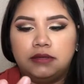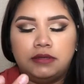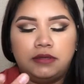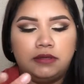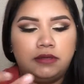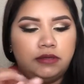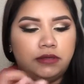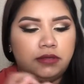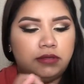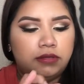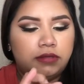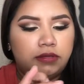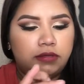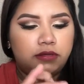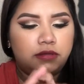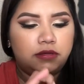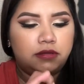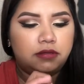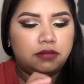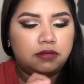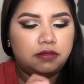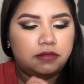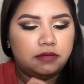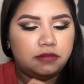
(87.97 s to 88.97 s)

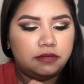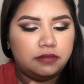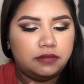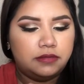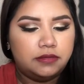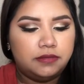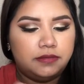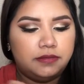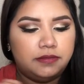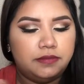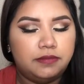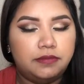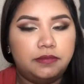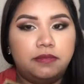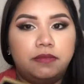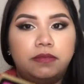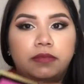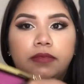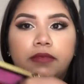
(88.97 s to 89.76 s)
(no one is talking)